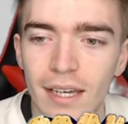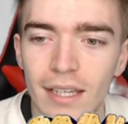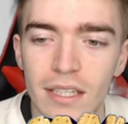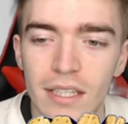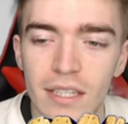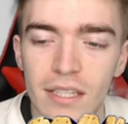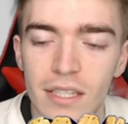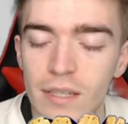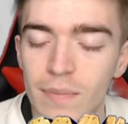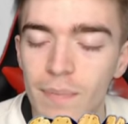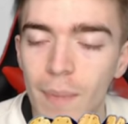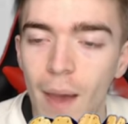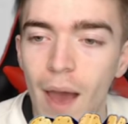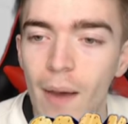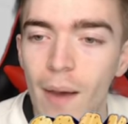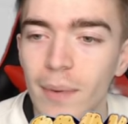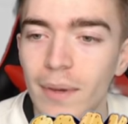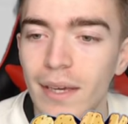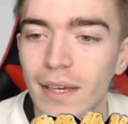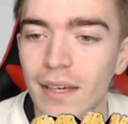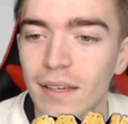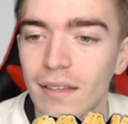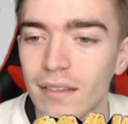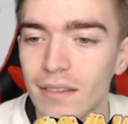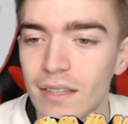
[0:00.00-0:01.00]
and
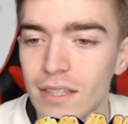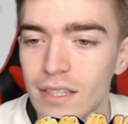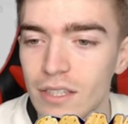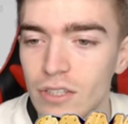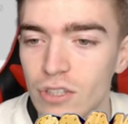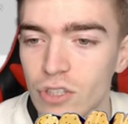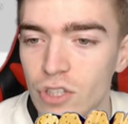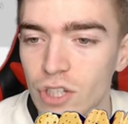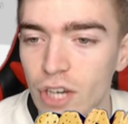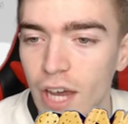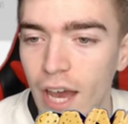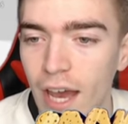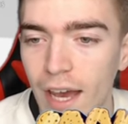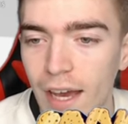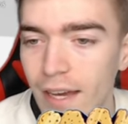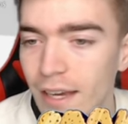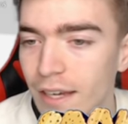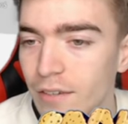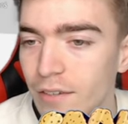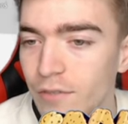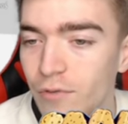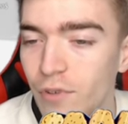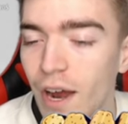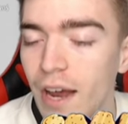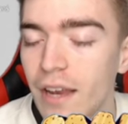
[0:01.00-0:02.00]
spamming this chair
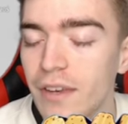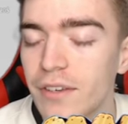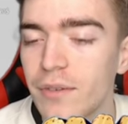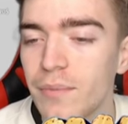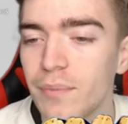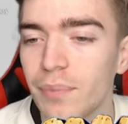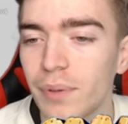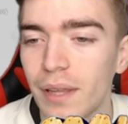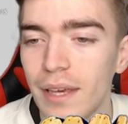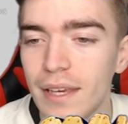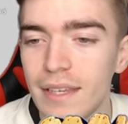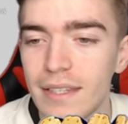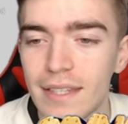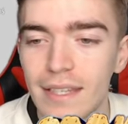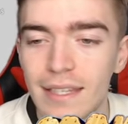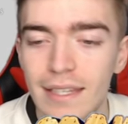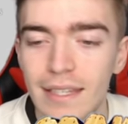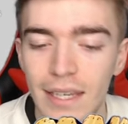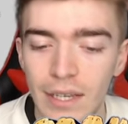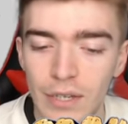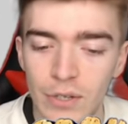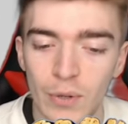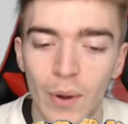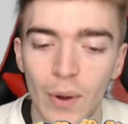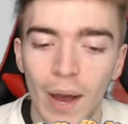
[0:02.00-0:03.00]
in random places
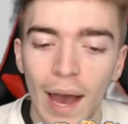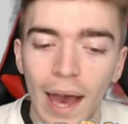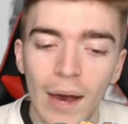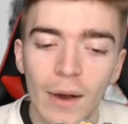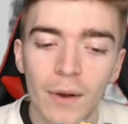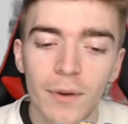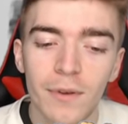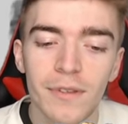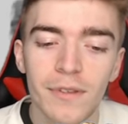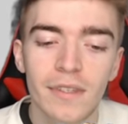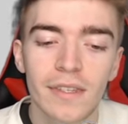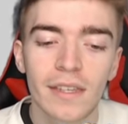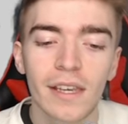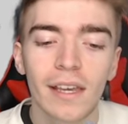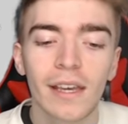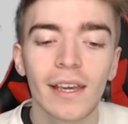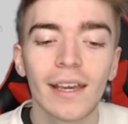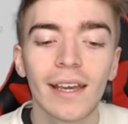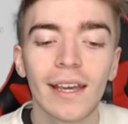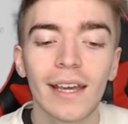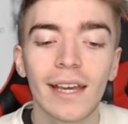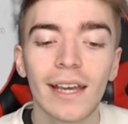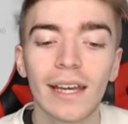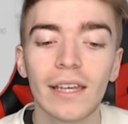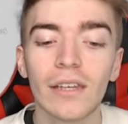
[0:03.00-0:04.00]
in your house
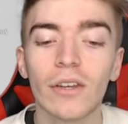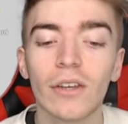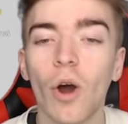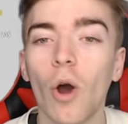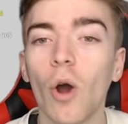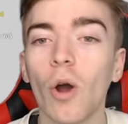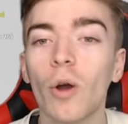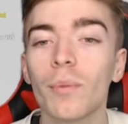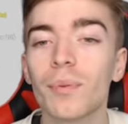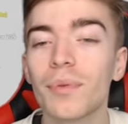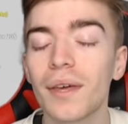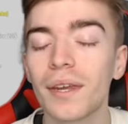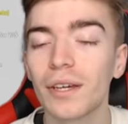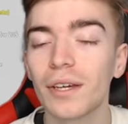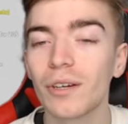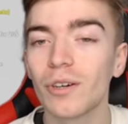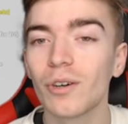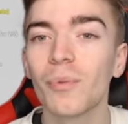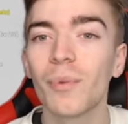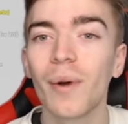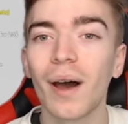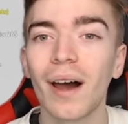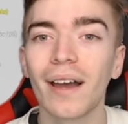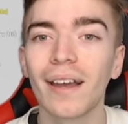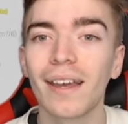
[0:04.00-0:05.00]
in hope that it
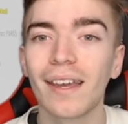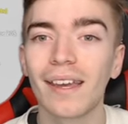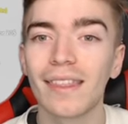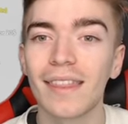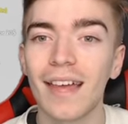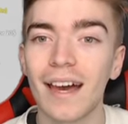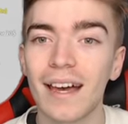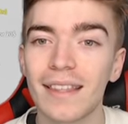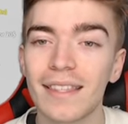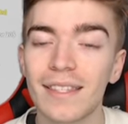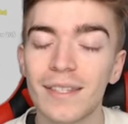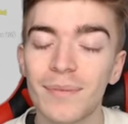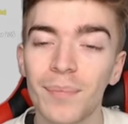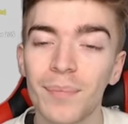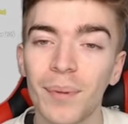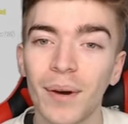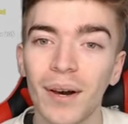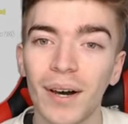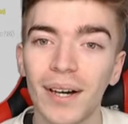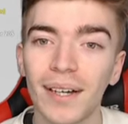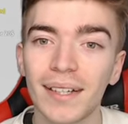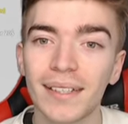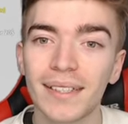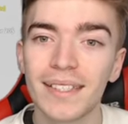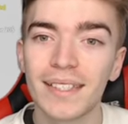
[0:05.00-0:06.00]
will work in that
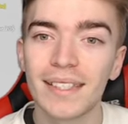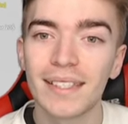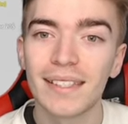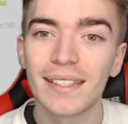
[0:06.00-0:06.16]
spot.